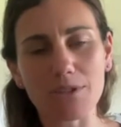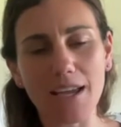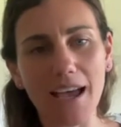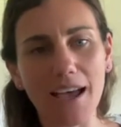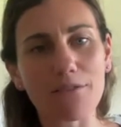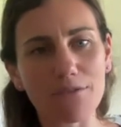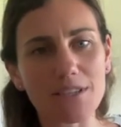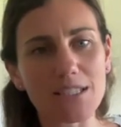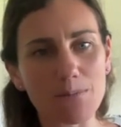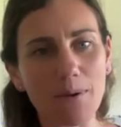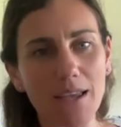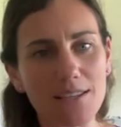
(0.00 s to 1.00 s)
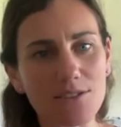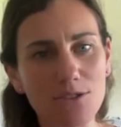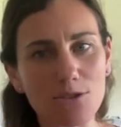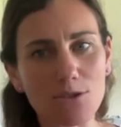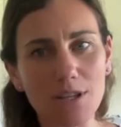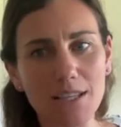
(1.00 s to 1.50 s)
to have this space to
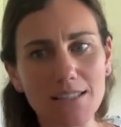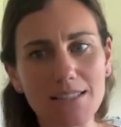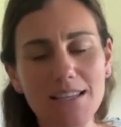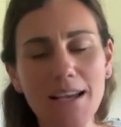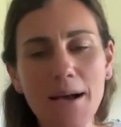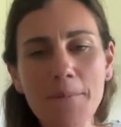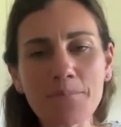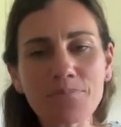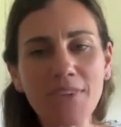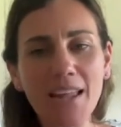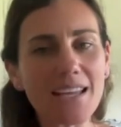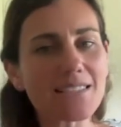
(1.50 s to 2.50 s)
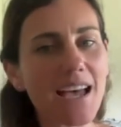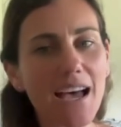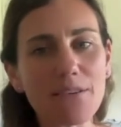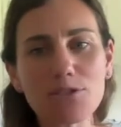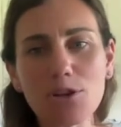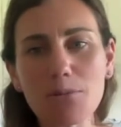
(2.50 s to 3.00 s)
do this and to
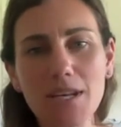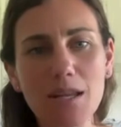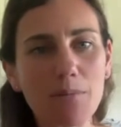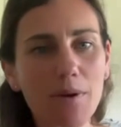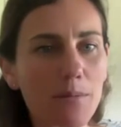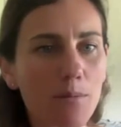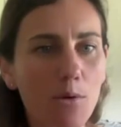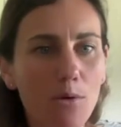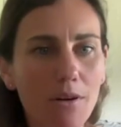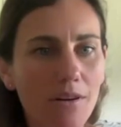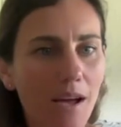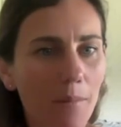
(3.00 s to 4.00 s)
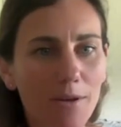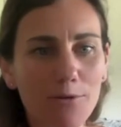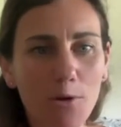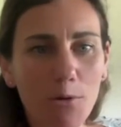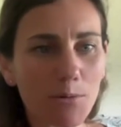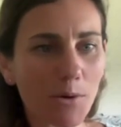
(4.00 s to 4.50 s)
have so many people coming
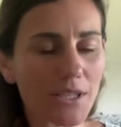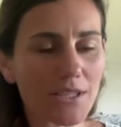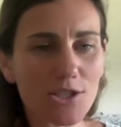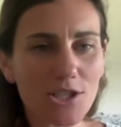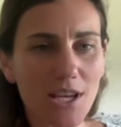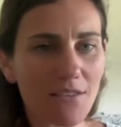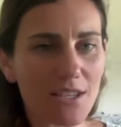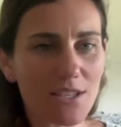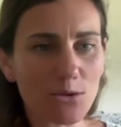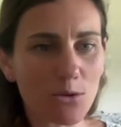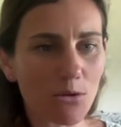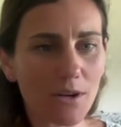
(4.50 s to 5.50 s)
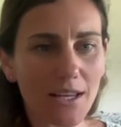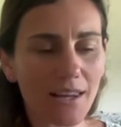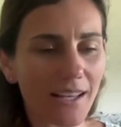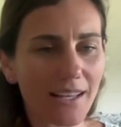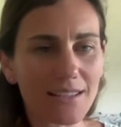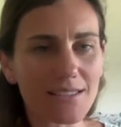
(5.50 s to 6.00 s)
forward wanting to share their story.
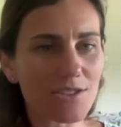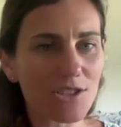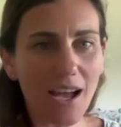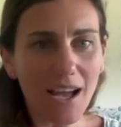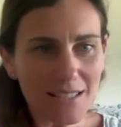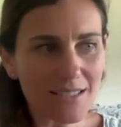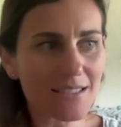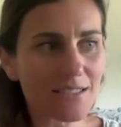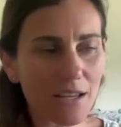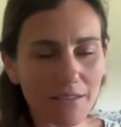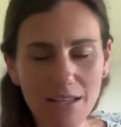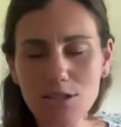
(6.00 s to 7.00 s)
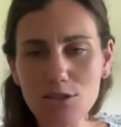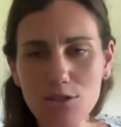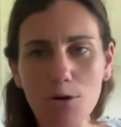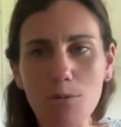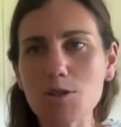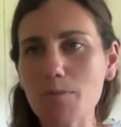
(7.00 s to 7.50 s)
Like it's just, there's
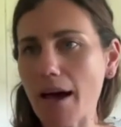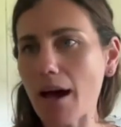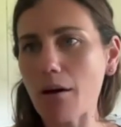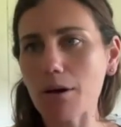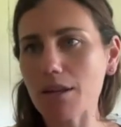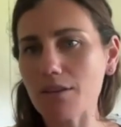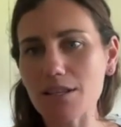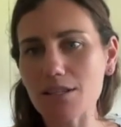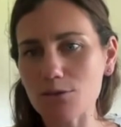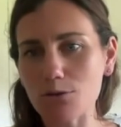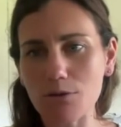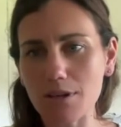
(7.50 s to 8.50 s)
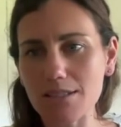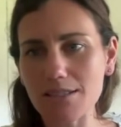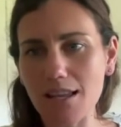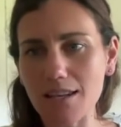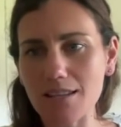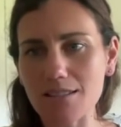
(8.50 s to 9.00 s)
so much power in these stories,
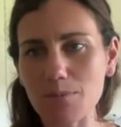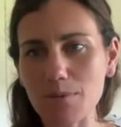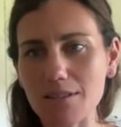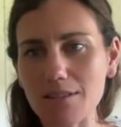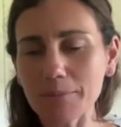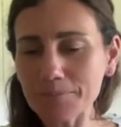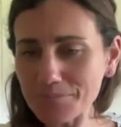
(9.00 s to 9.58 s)
and it's been